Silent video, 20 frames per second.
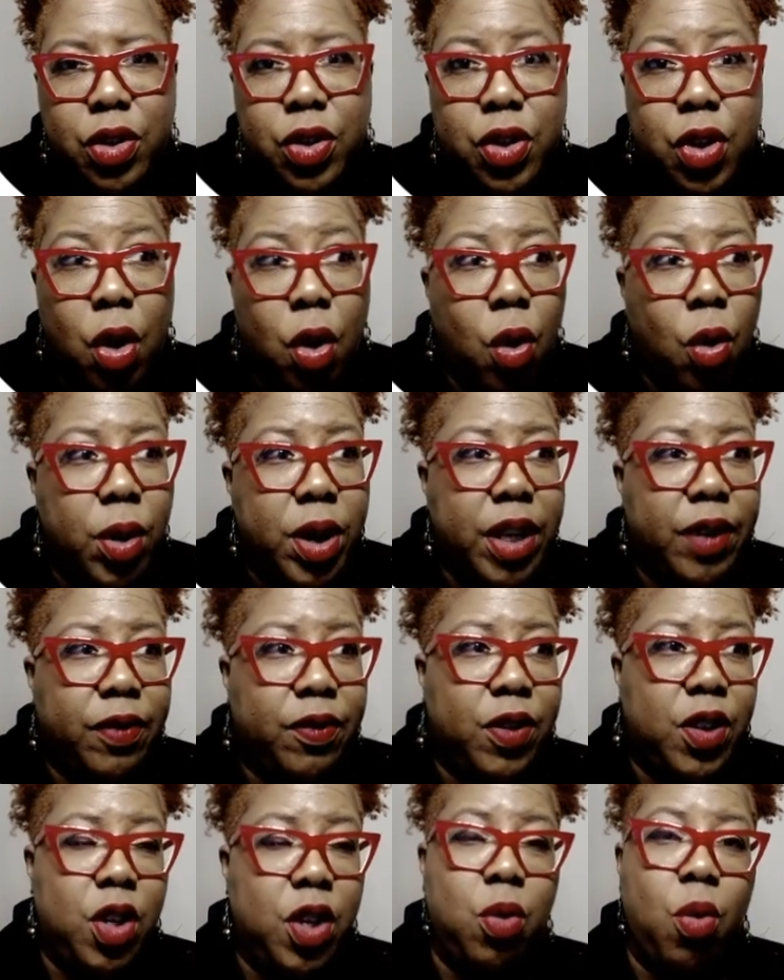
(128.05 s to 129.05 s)
So,
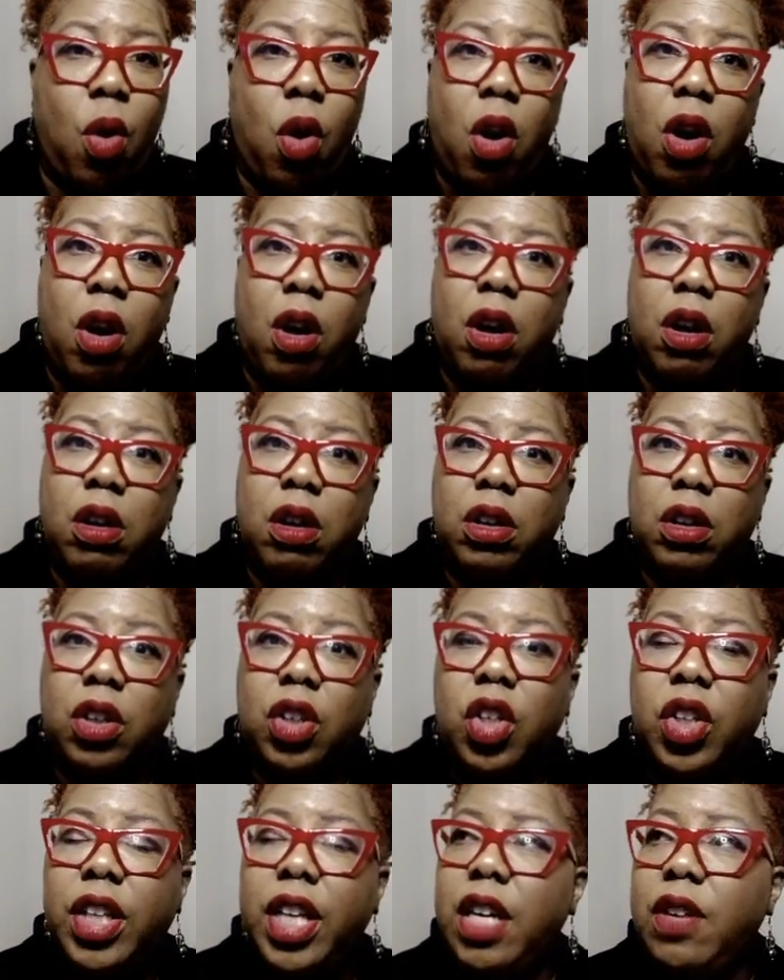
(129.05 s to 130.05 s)
if you are
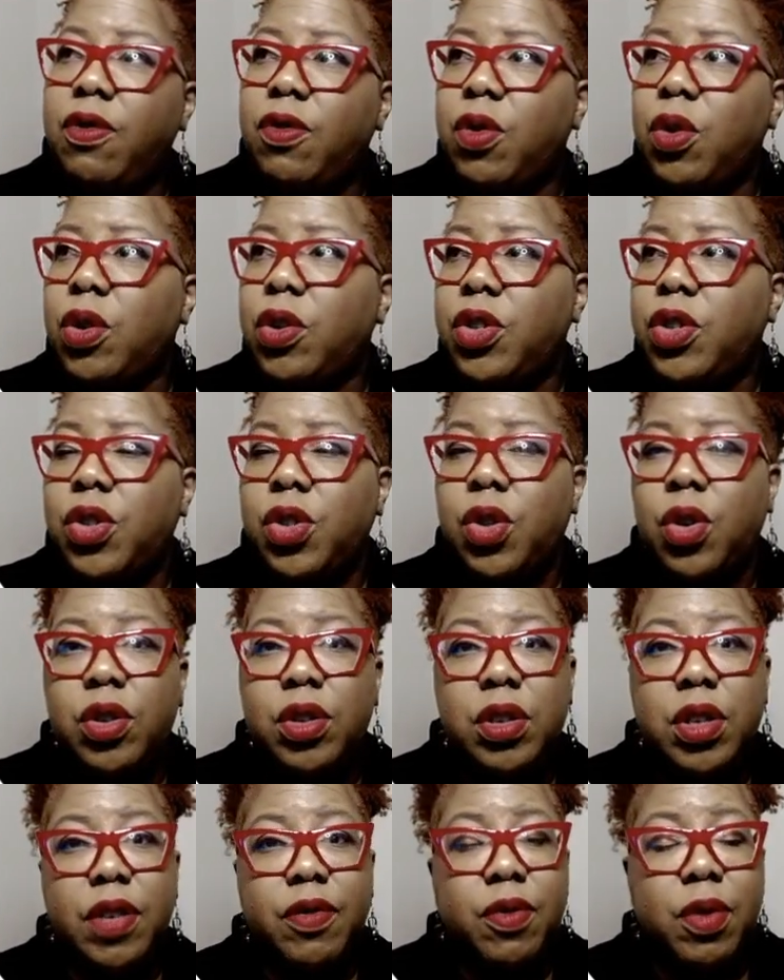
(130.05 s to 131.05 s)
looking for
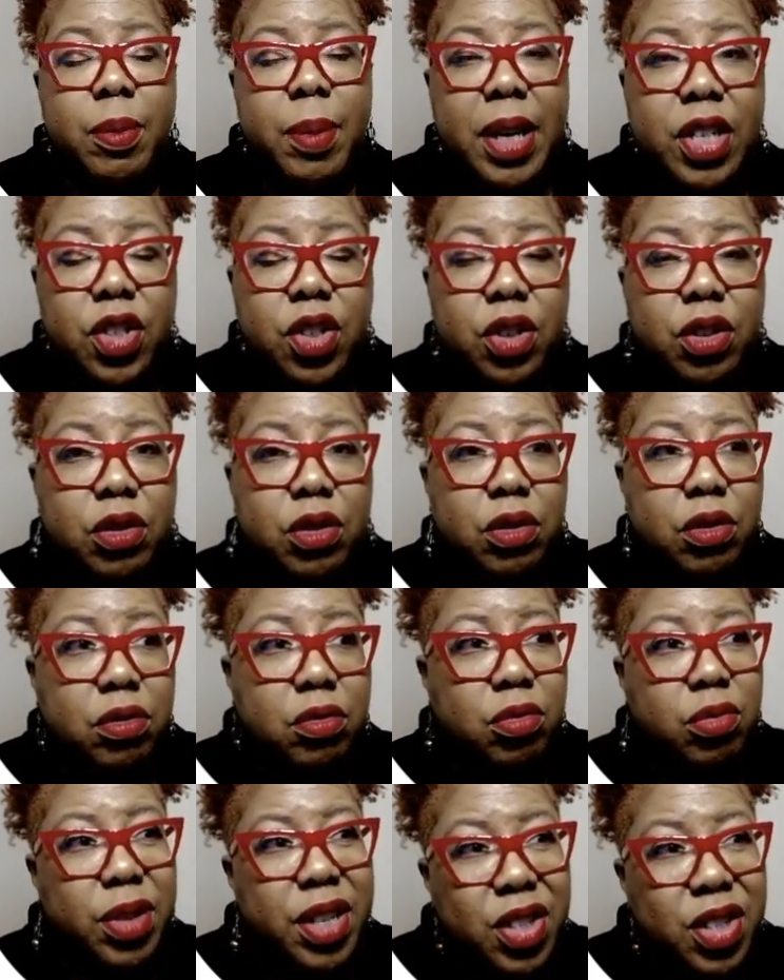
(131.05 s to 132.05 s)
certain
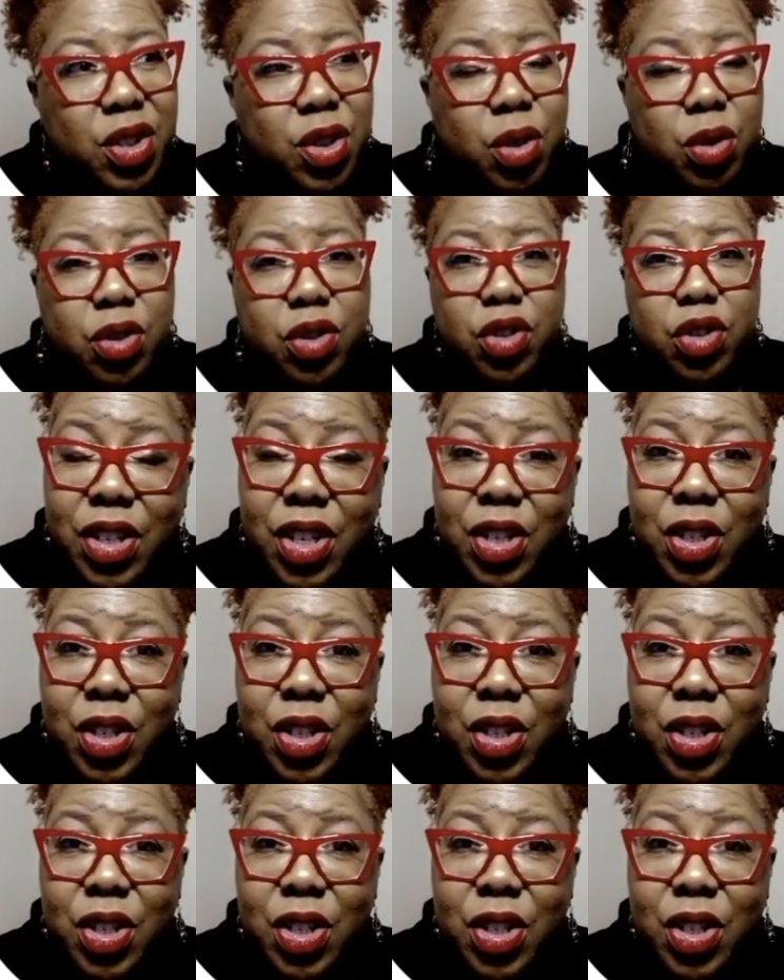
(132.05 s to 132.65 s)
information, research.